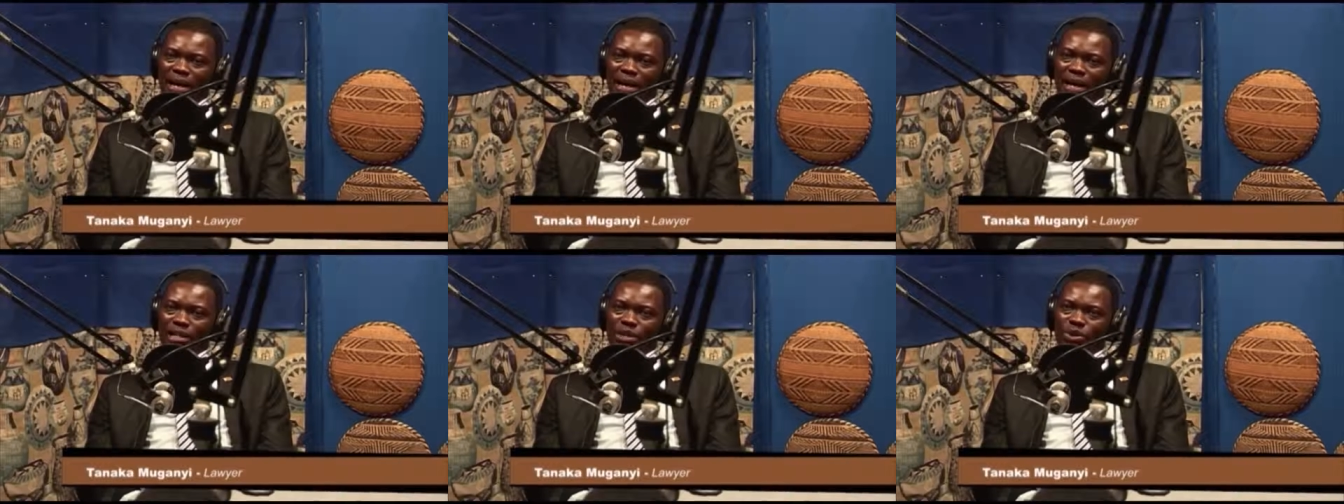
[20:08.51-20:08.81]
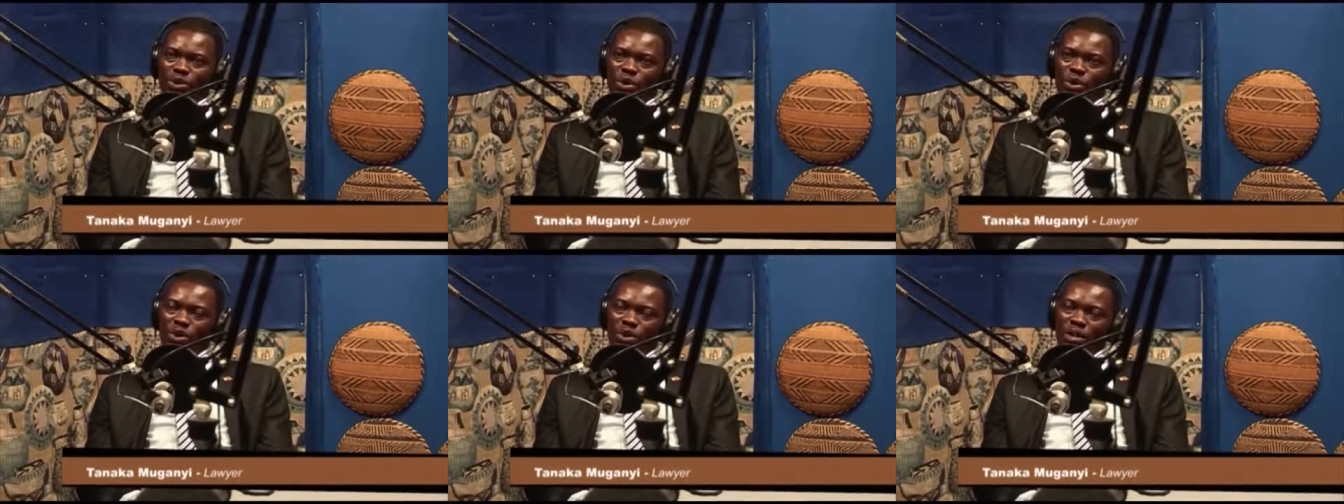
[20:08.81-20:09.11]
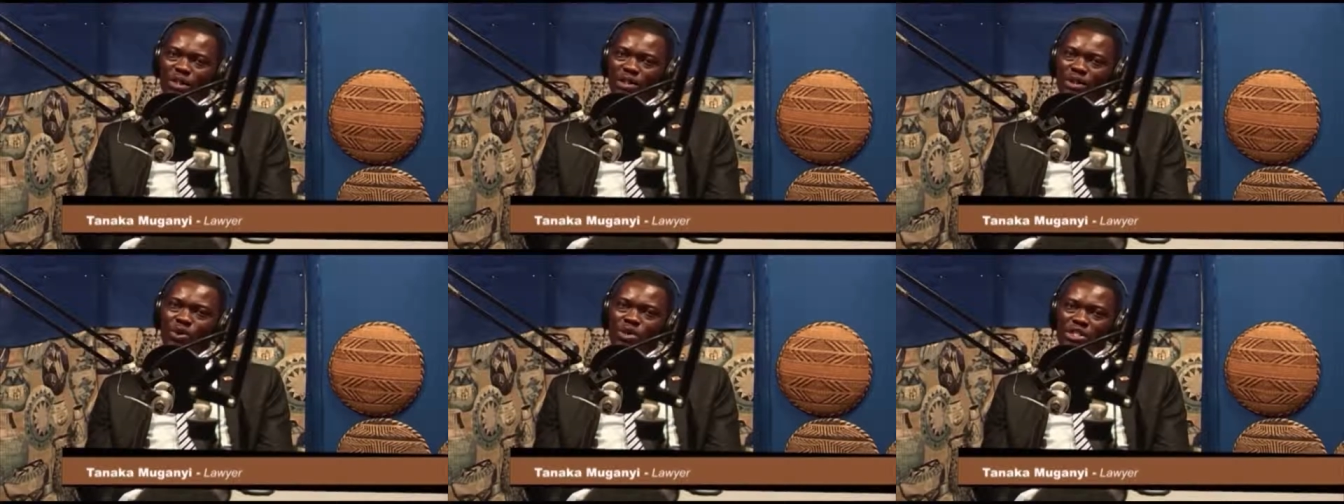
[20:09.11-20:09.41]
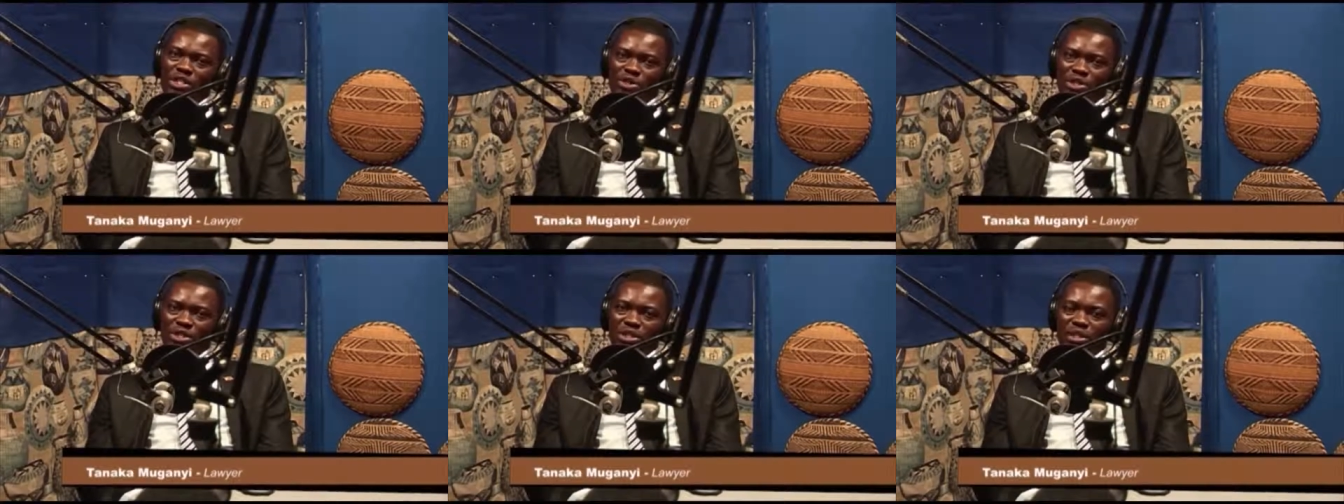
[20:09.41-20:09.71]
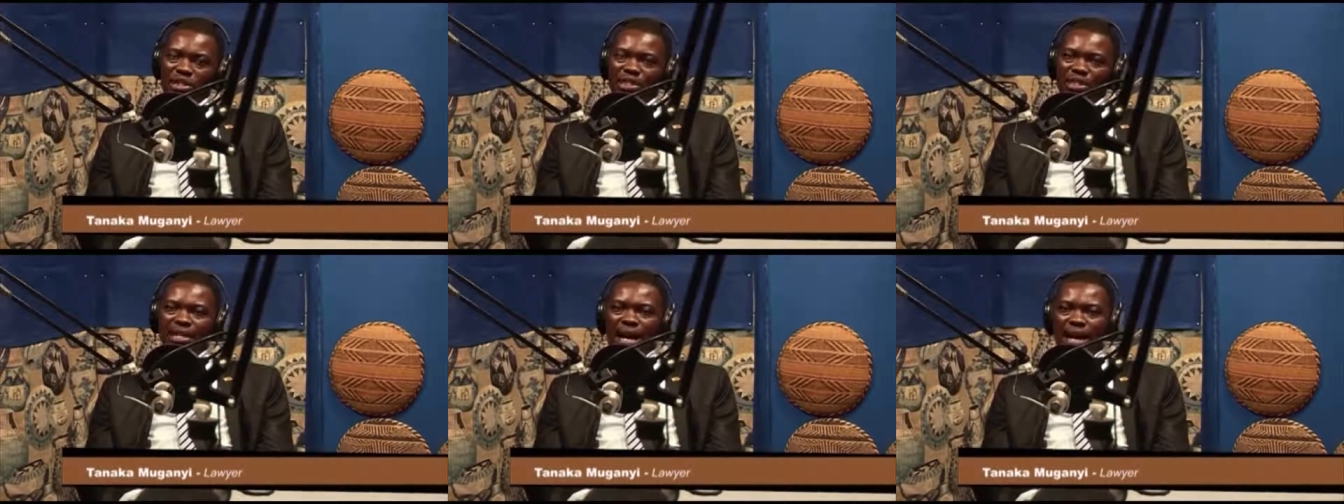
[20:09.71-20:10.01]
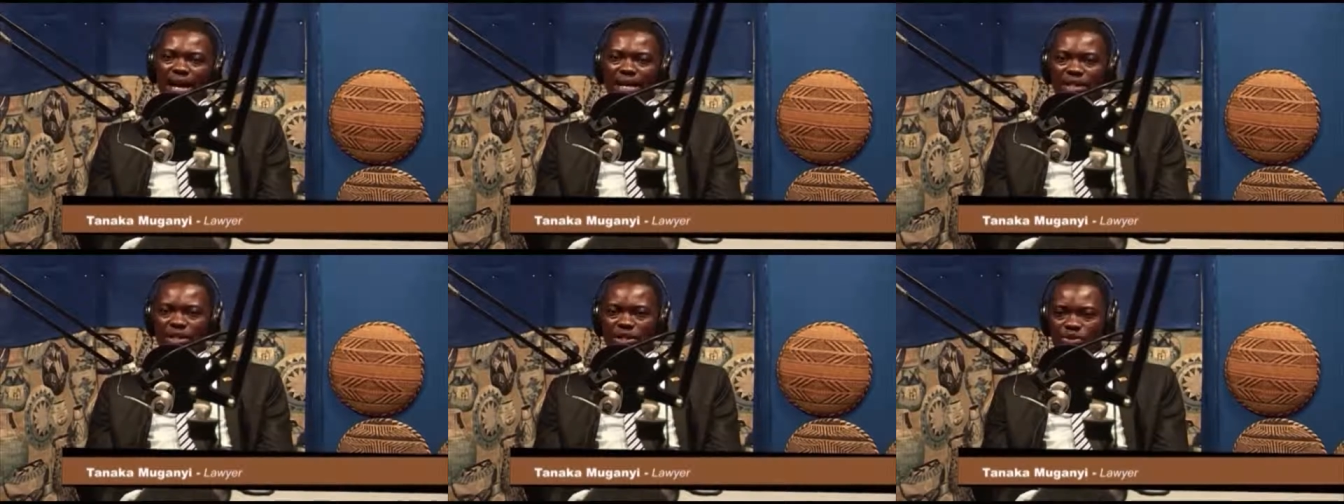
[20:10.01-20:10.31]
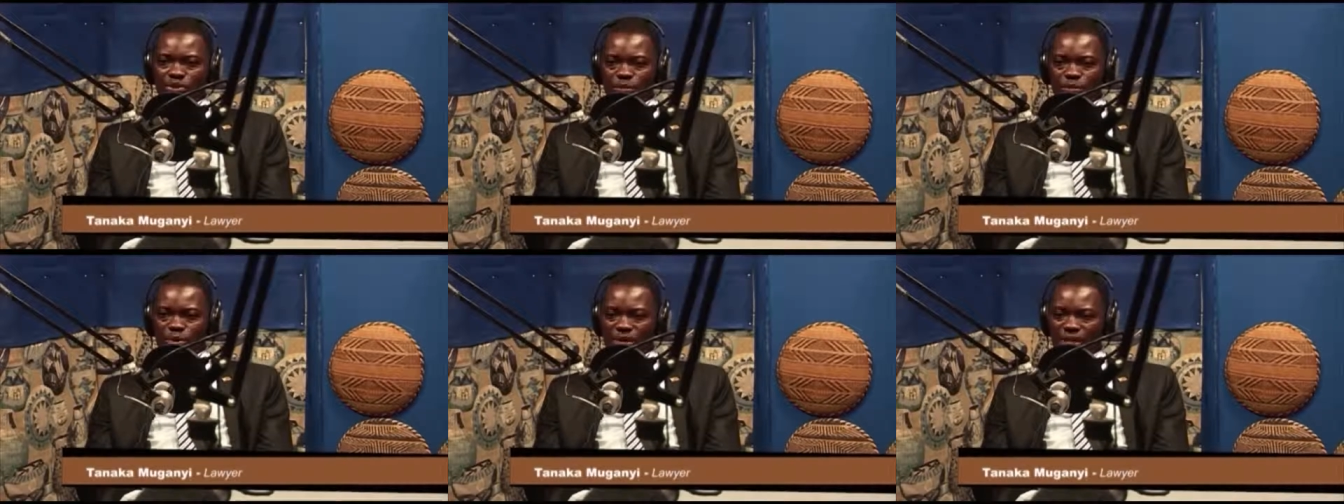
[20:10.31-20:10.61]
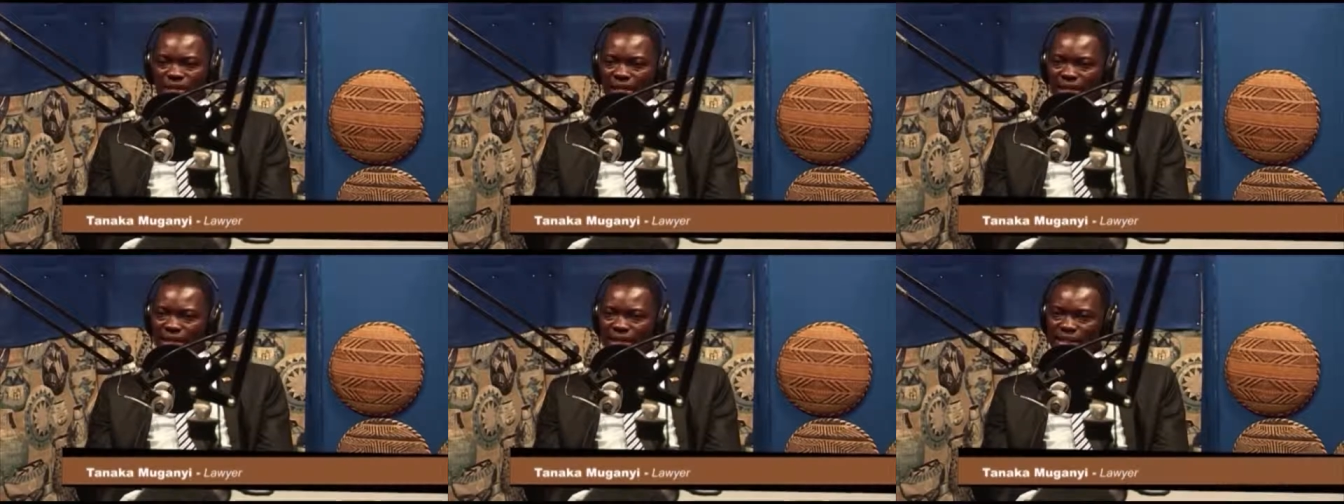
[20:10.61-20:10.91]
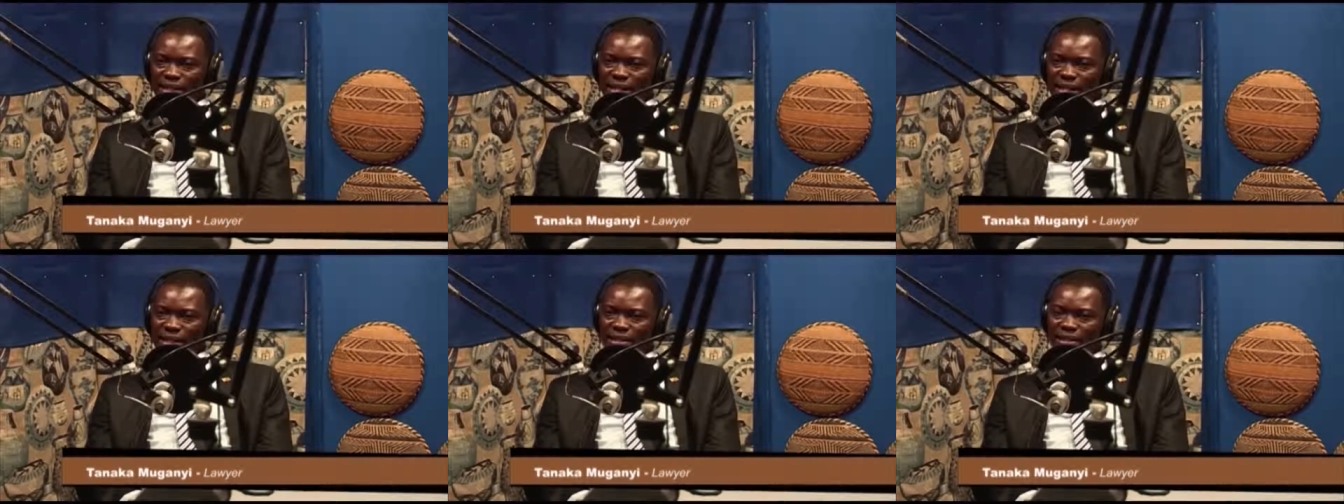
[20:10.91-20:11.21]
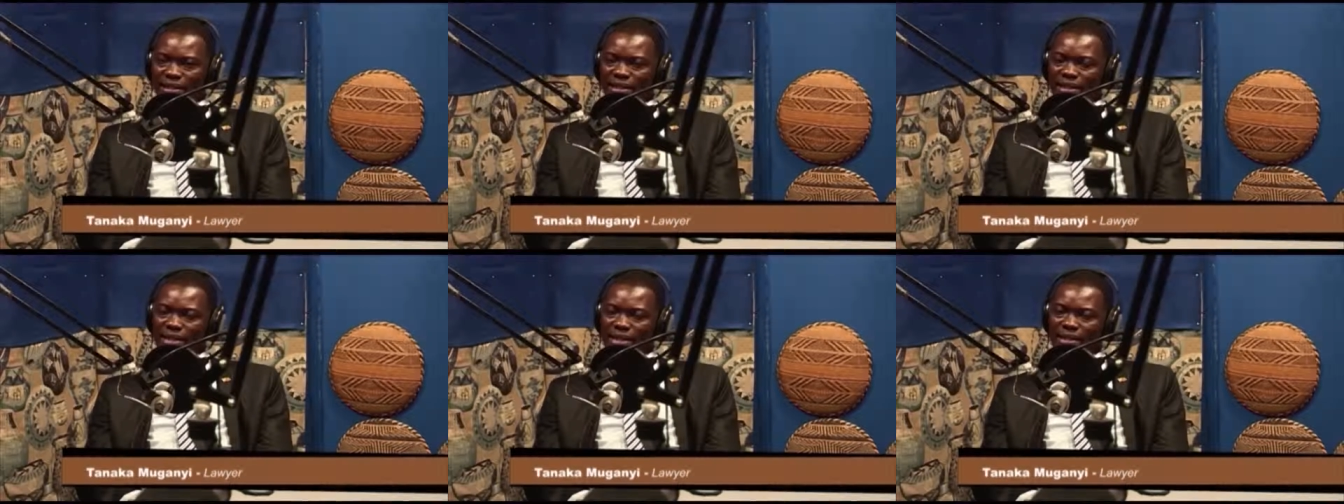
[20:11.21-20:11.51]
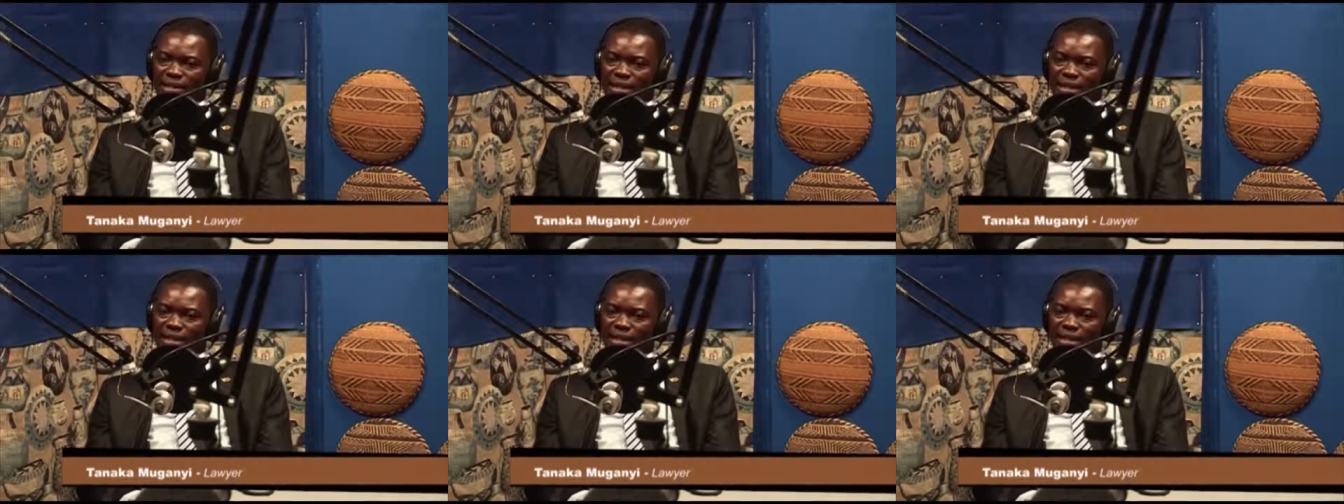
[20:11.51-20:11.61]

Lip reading: And so the constitution tries to protect such